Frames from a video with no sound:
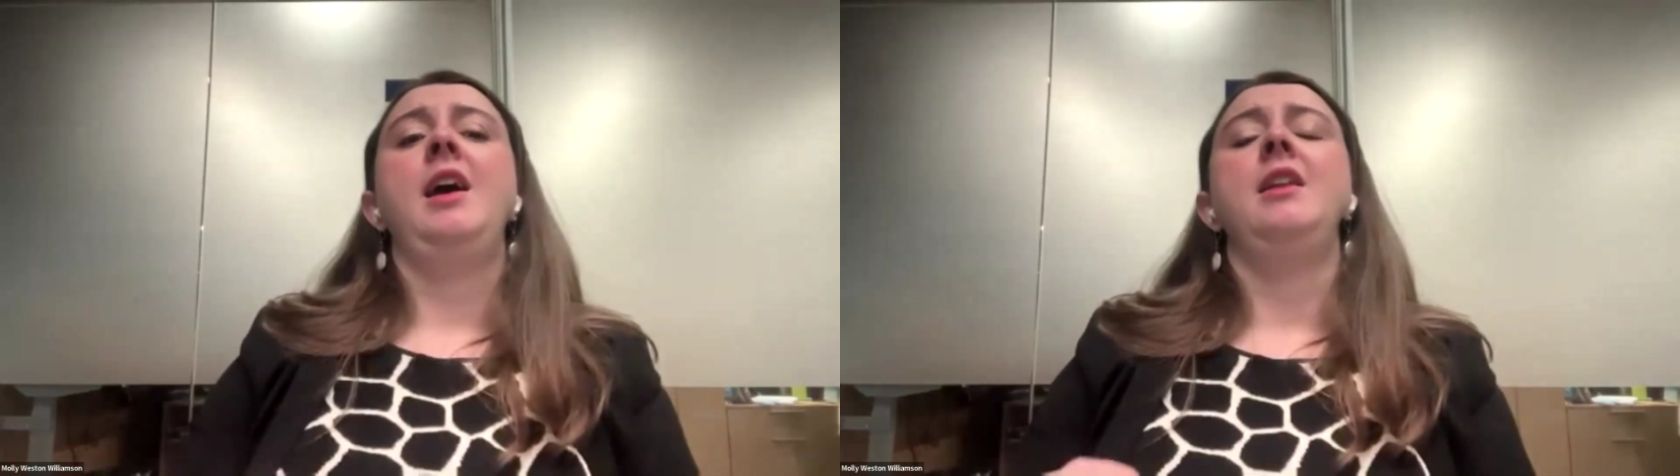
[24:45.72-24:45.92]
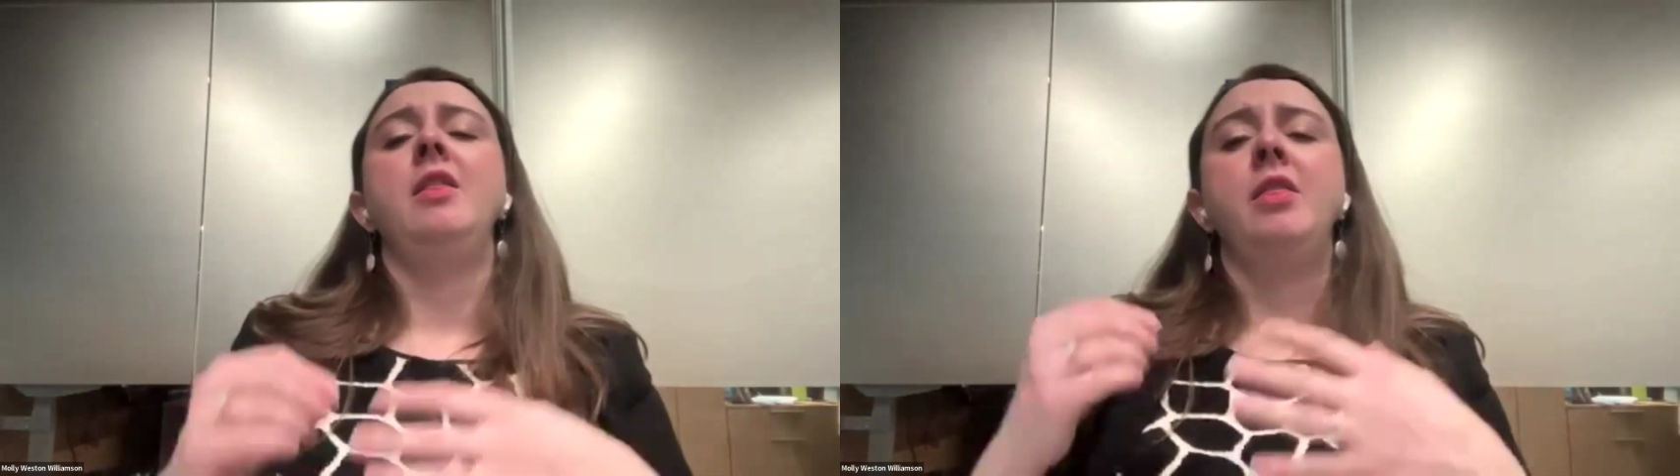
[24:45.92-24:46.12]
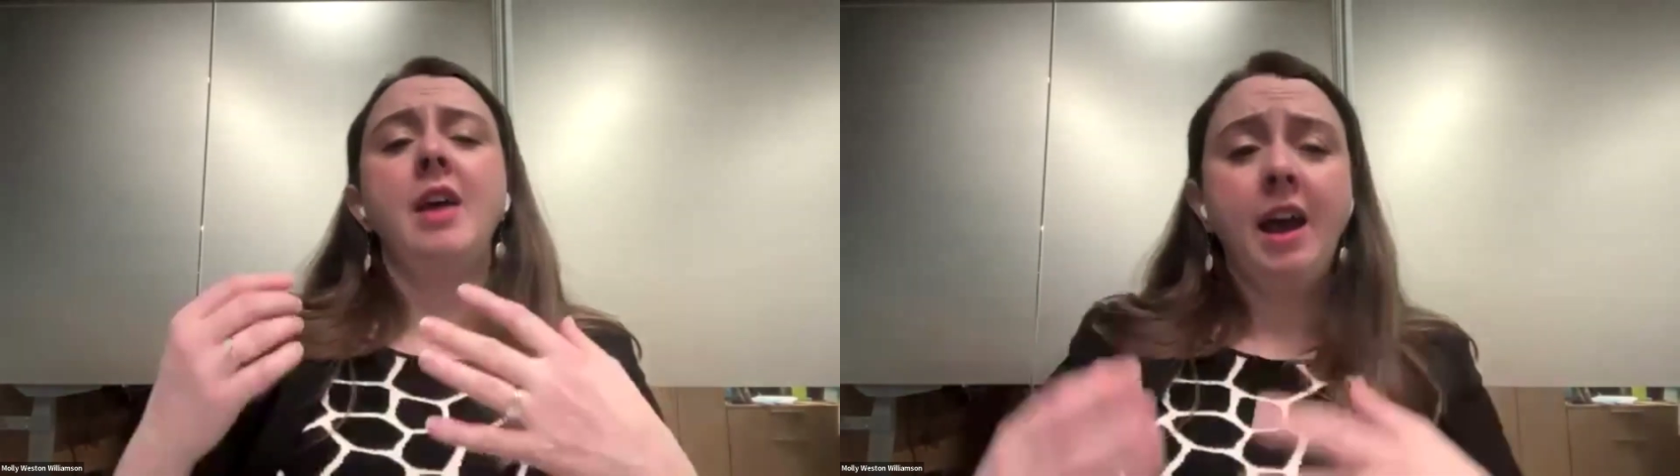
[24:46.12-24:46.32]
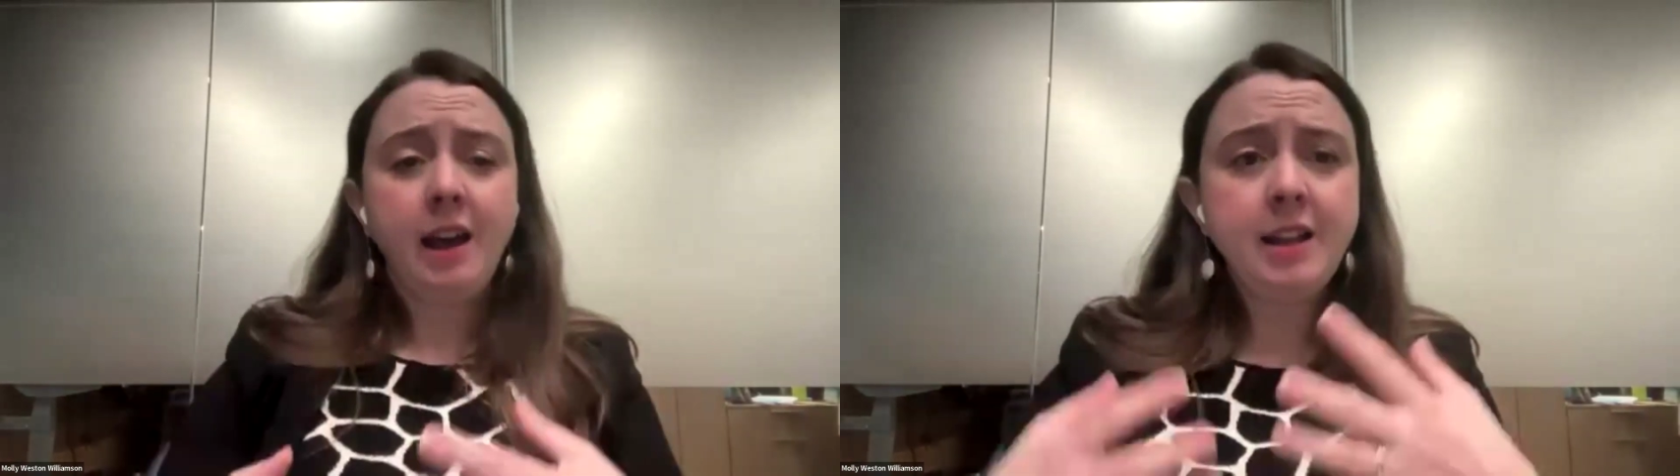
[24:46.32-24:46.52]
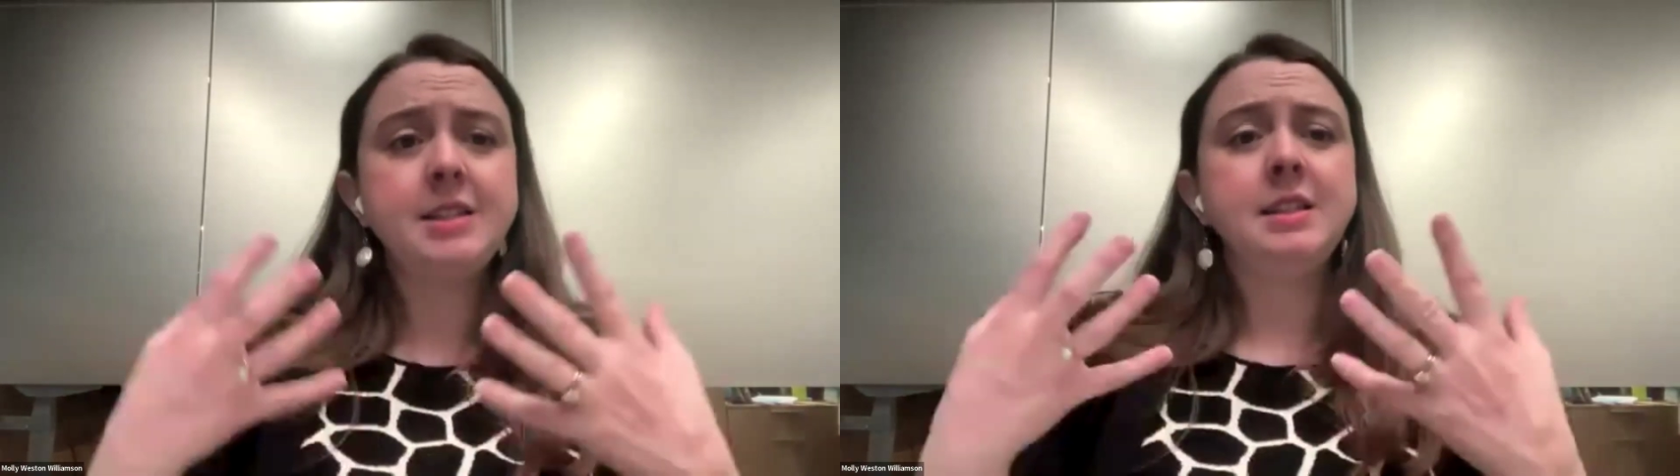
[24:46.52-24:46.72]
And
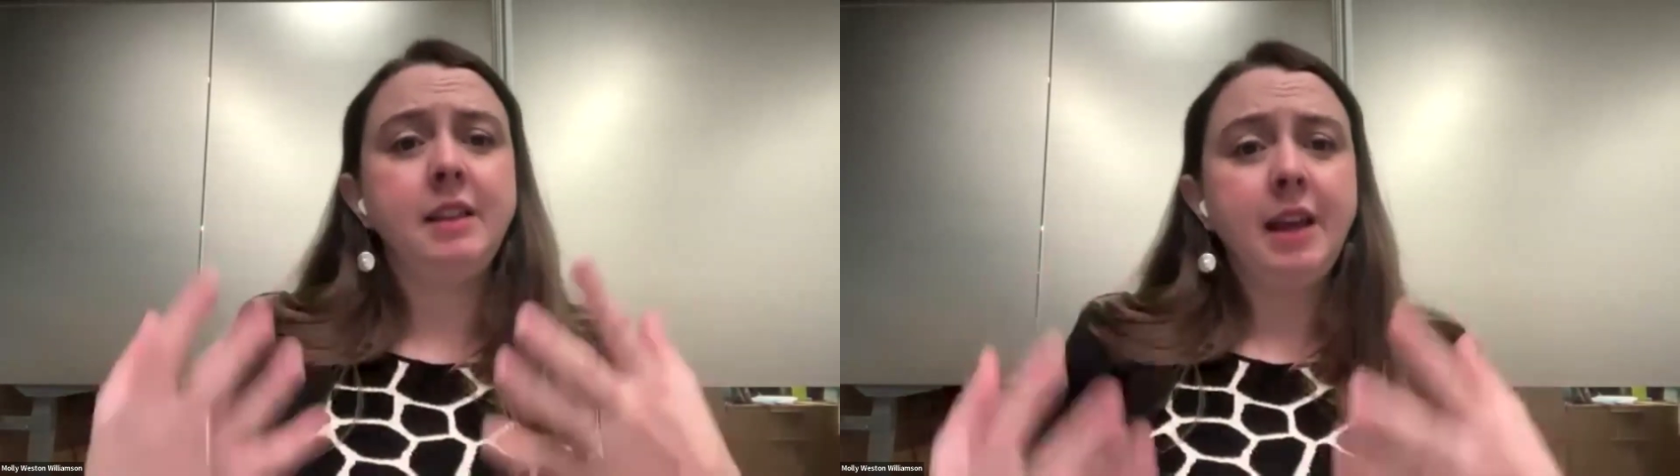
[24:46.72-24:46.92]
that is